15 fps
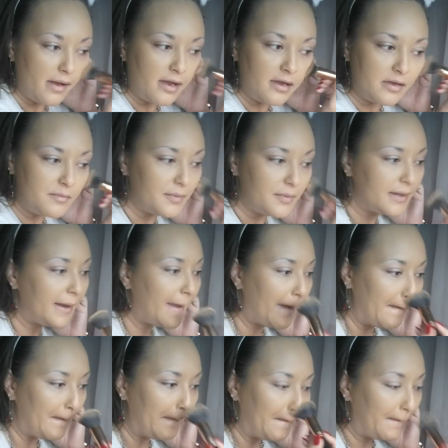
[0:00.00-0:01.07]
But
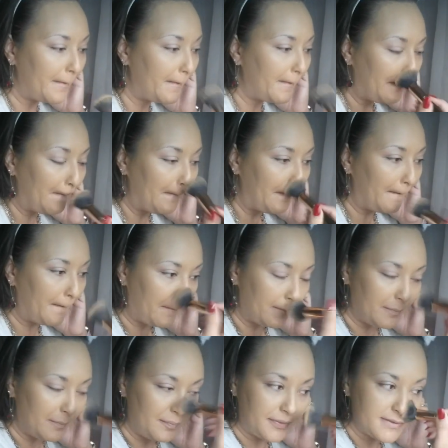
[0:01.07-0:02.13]
yeah,
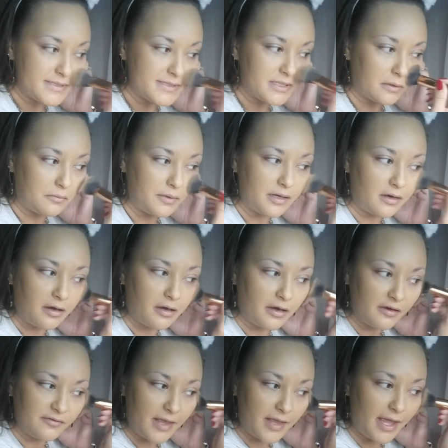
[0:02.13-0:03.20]
so we
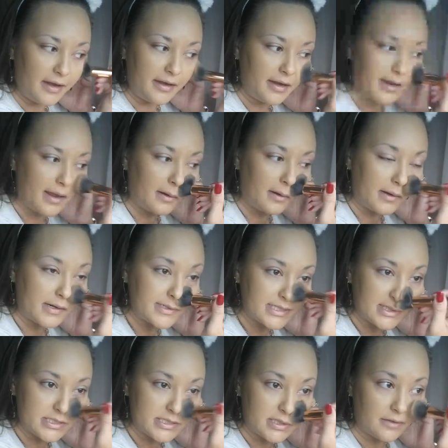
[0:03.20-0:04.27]
are flattening out our
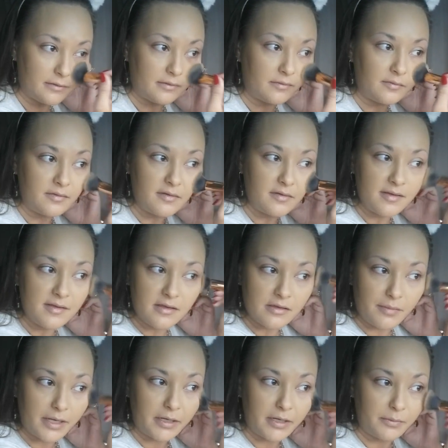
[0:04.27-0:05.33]
skin tone
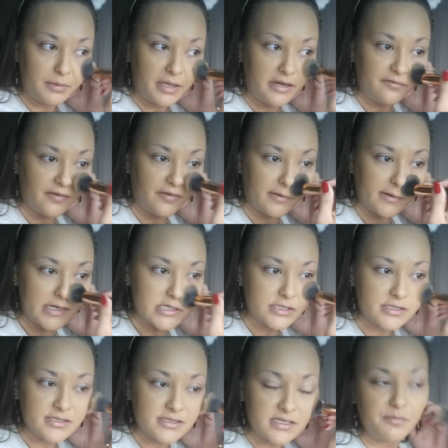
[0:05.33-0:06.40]
by applying
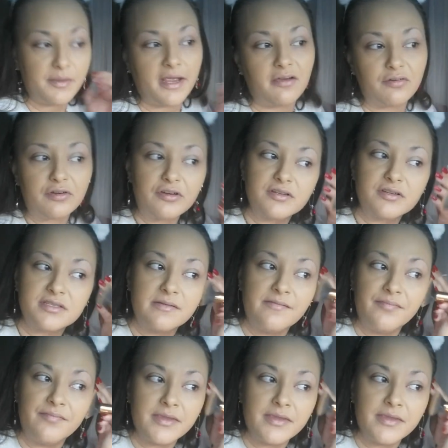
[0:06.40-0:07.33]
foundations and powders.